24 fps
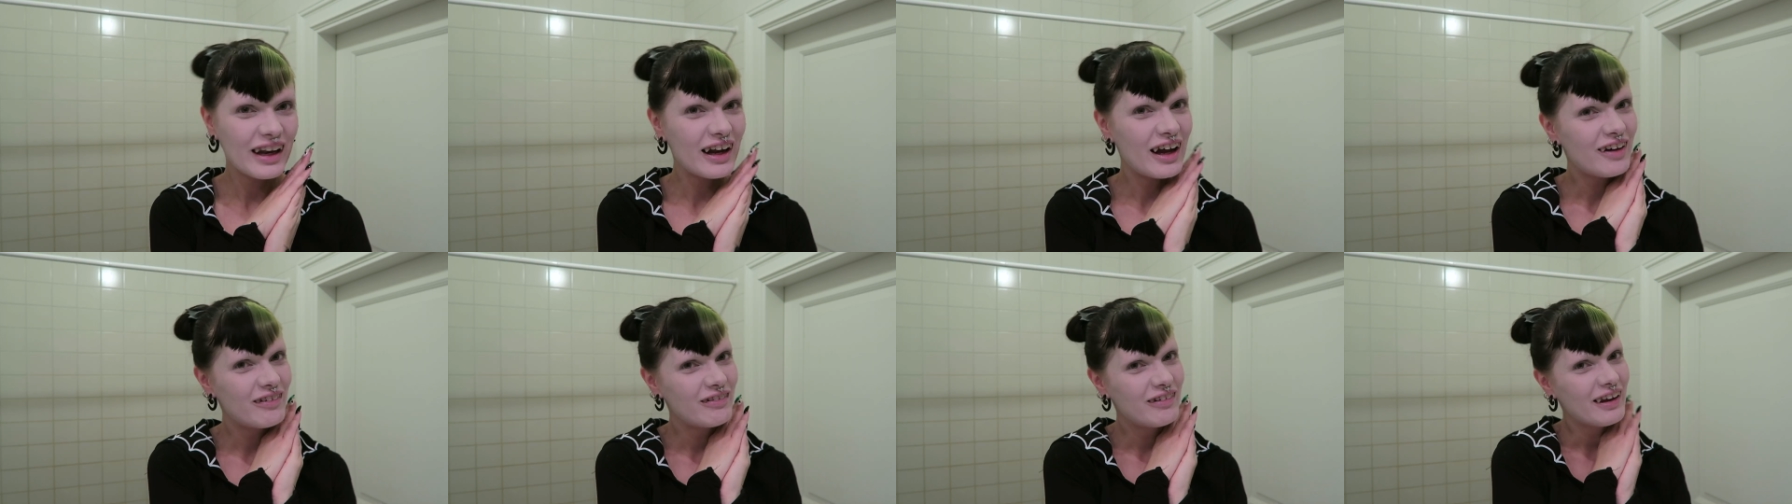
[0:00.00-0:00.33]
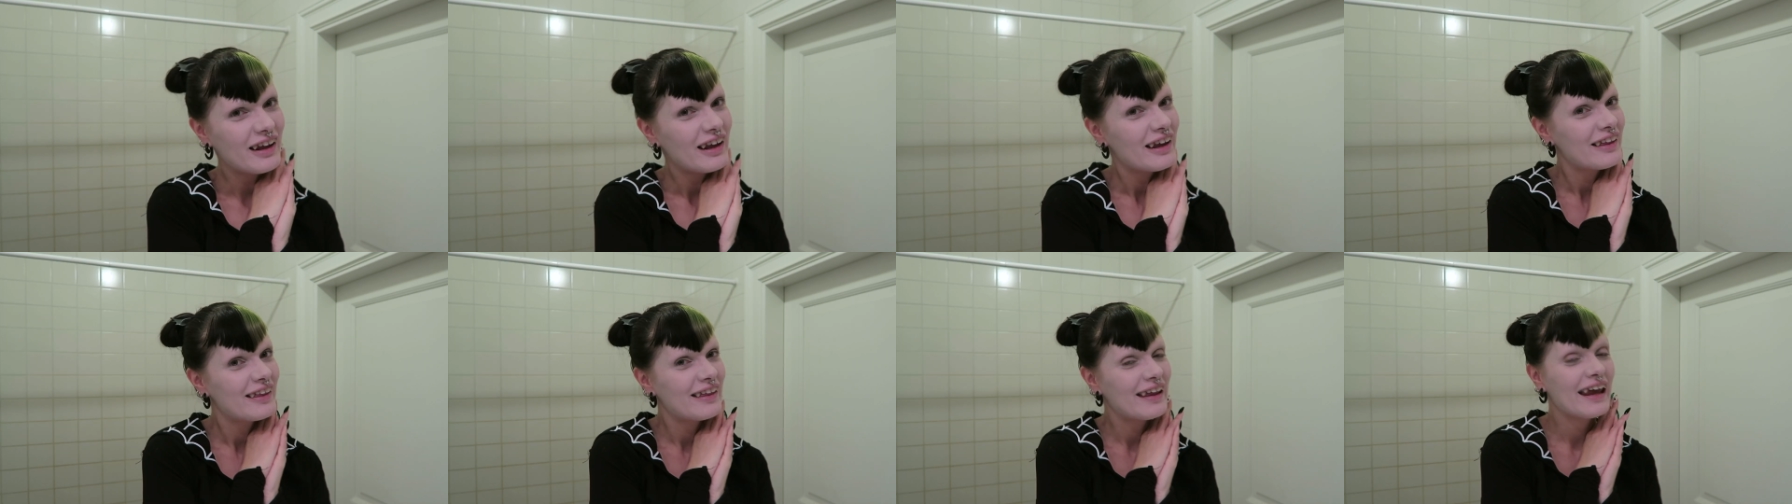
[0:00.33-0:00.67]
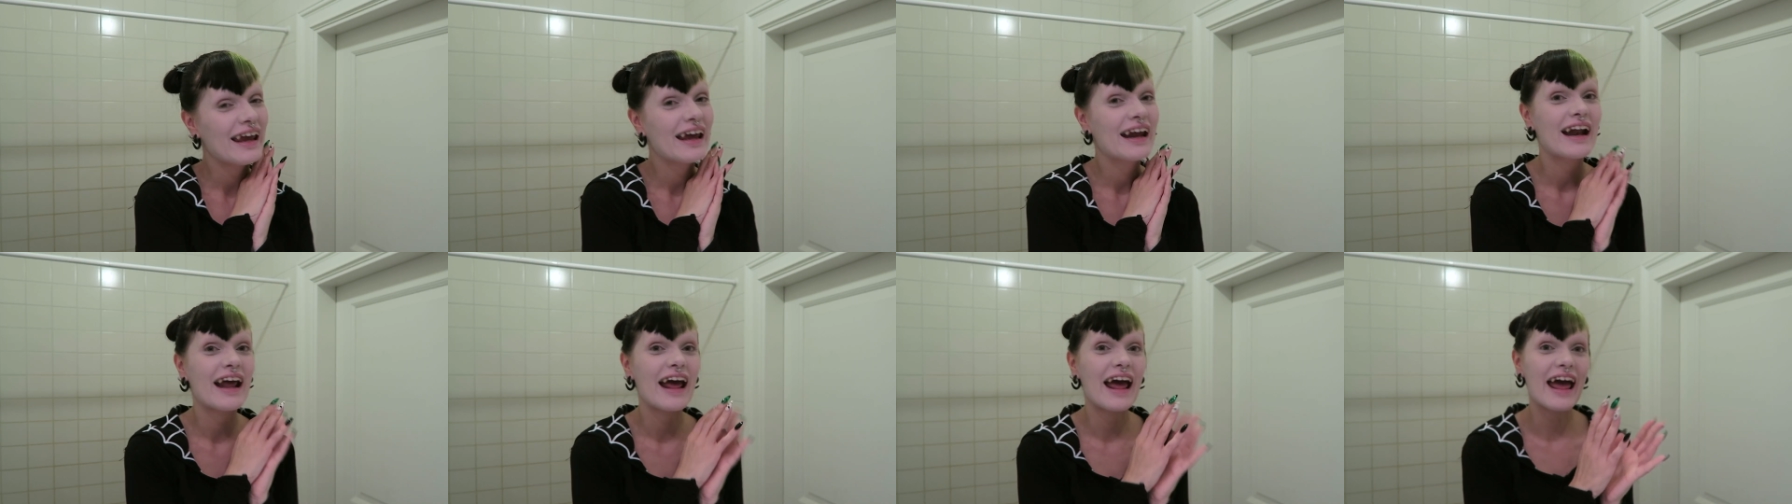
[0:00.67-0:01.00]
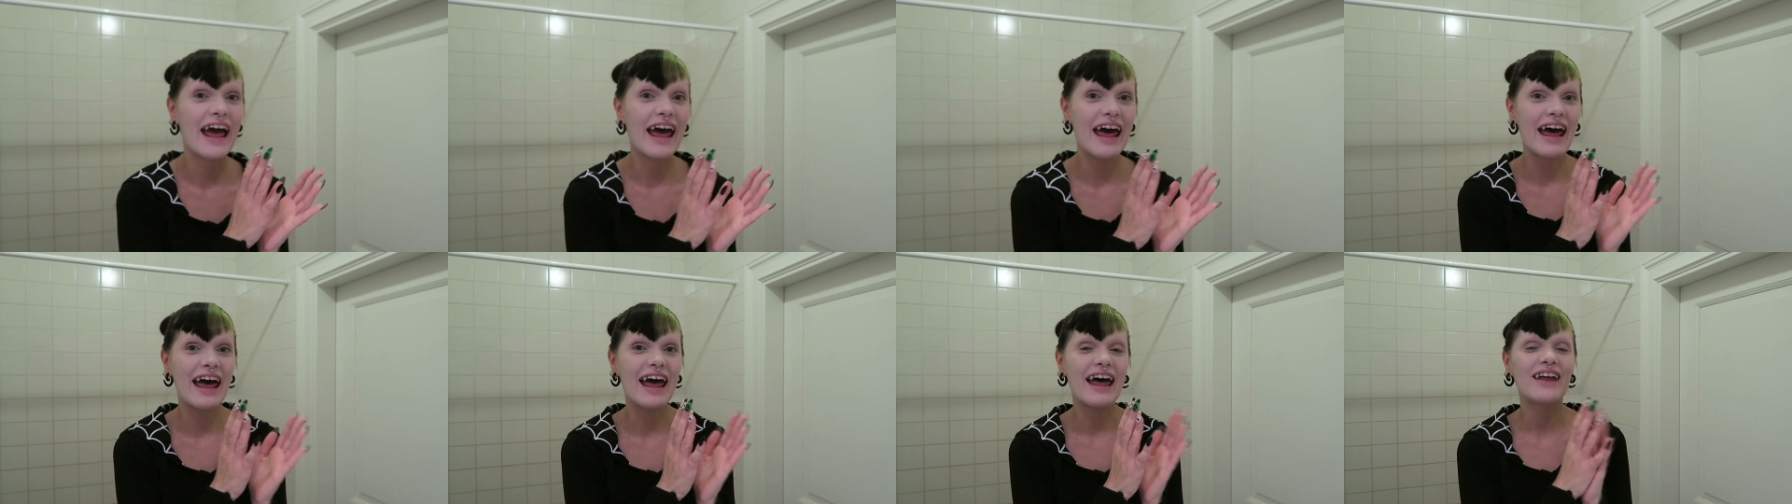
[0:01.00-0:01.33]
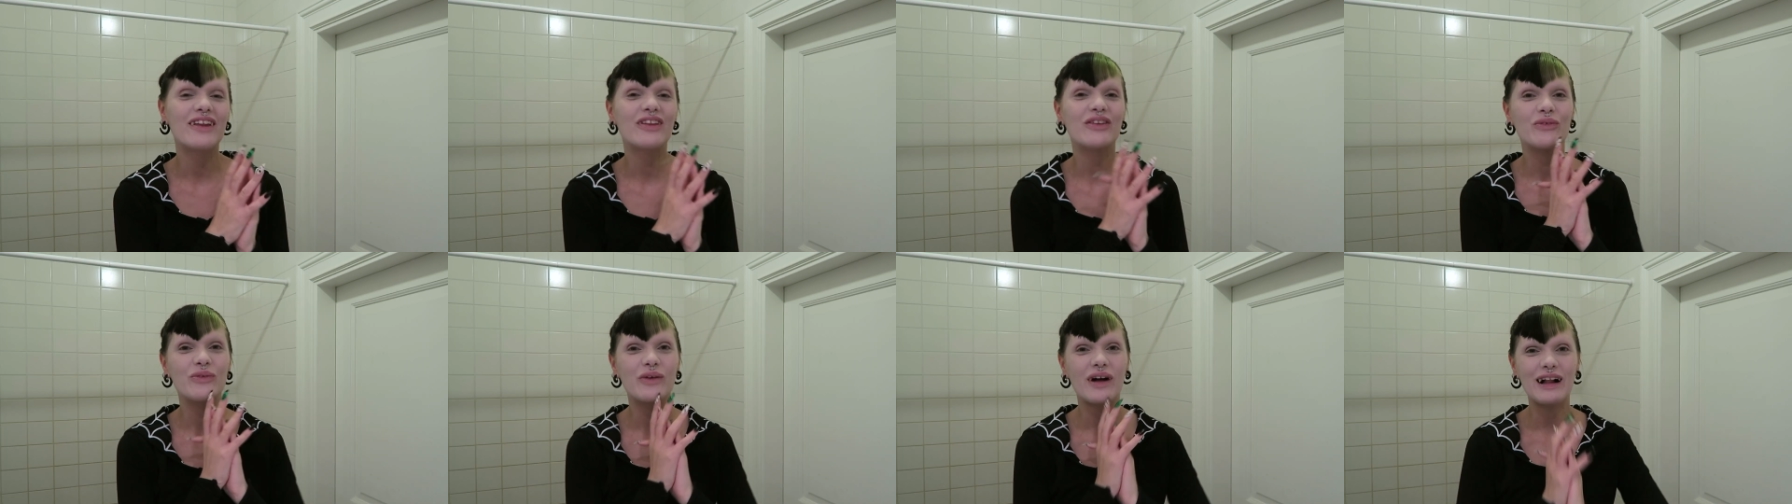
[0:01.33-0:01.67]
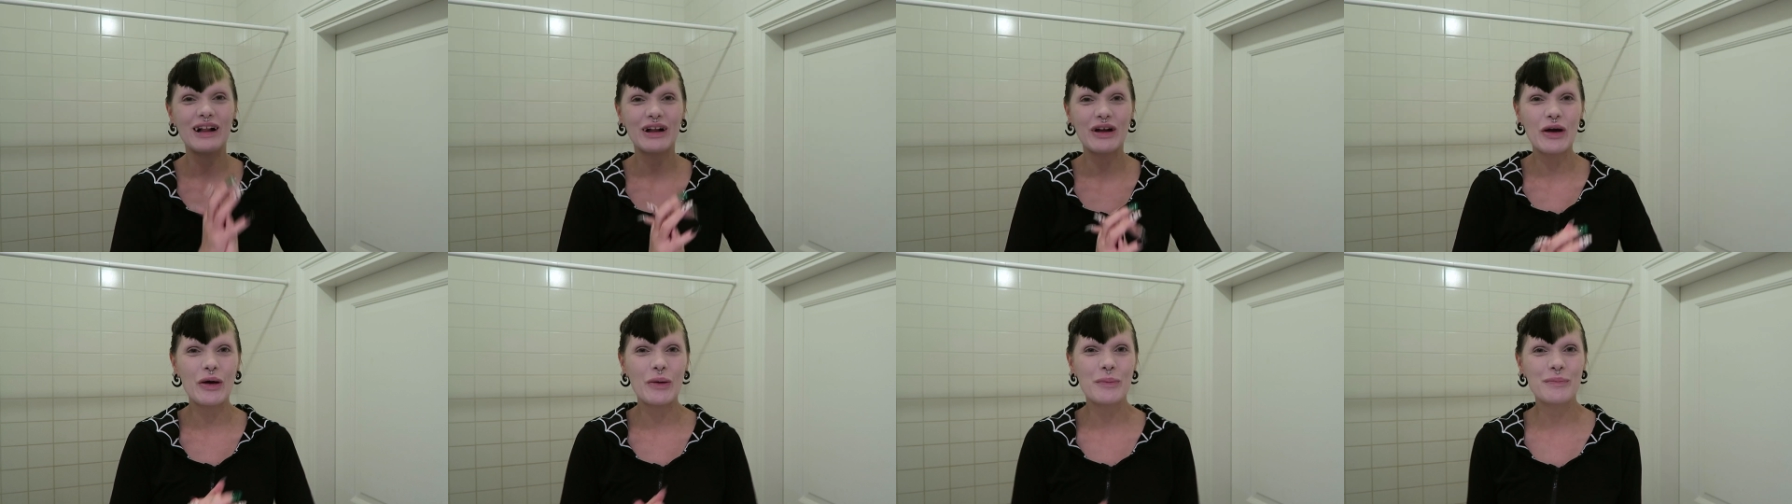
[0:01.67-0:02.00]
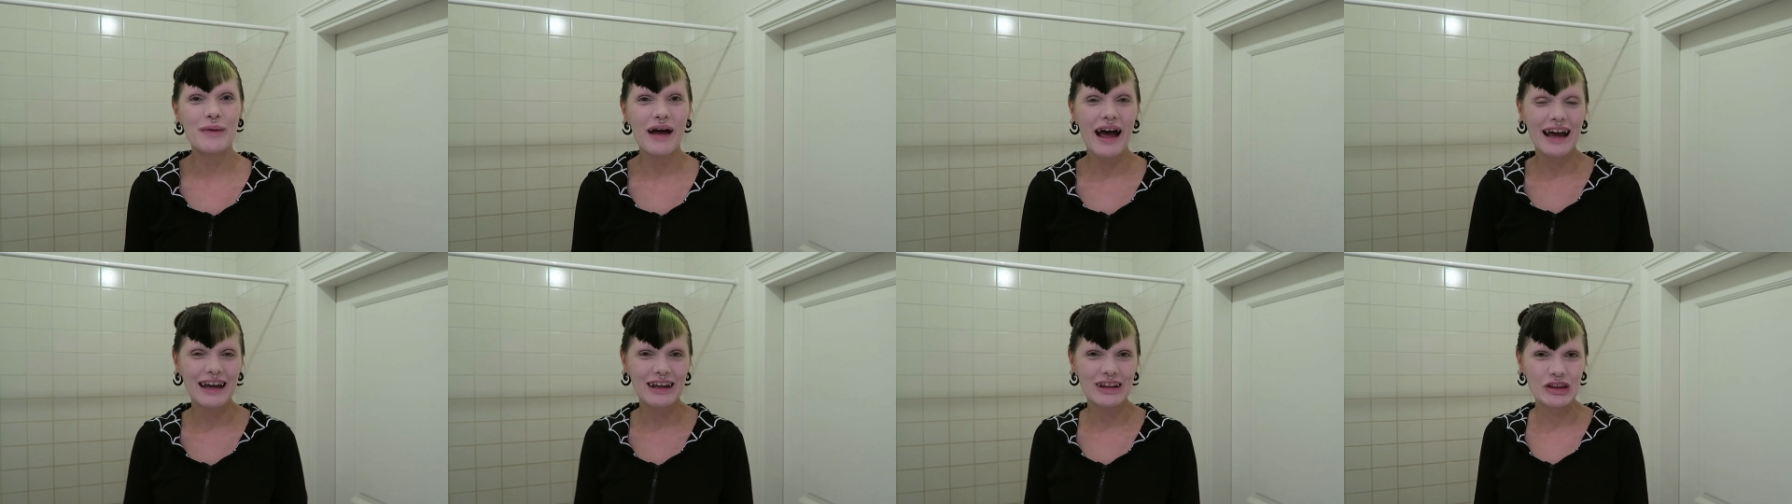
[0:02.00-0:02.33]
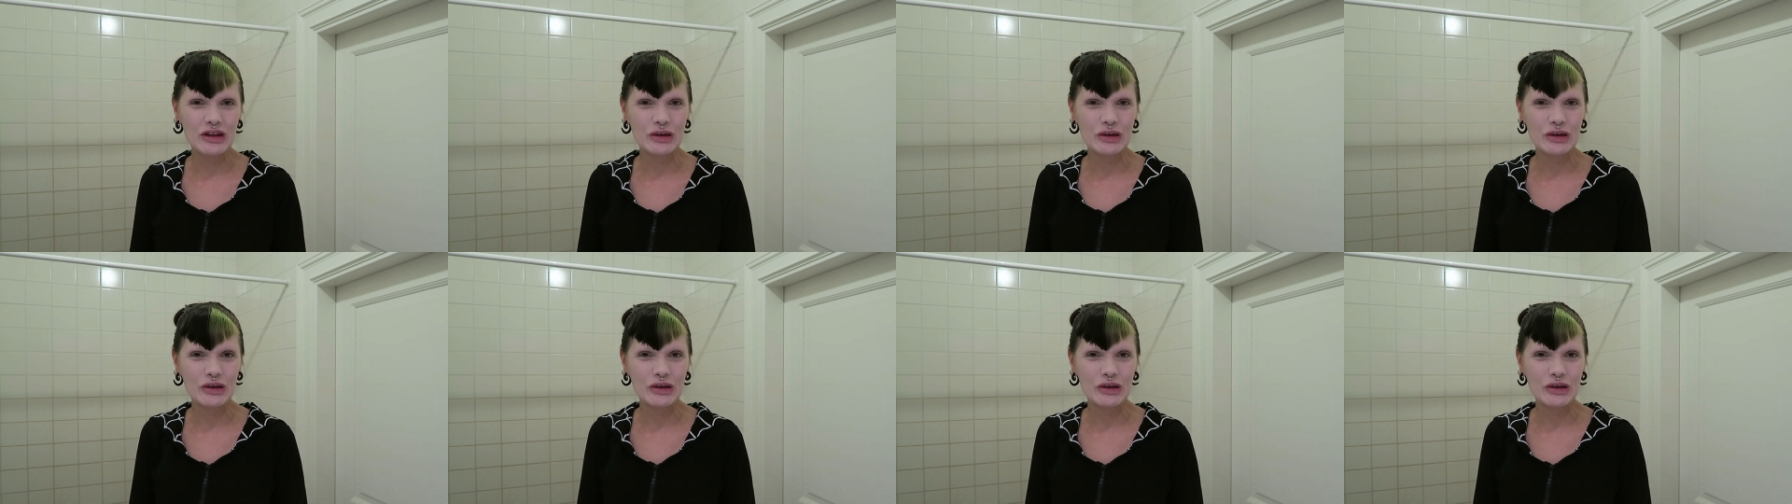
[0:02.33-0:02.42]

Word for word: Lovelace here and welcome back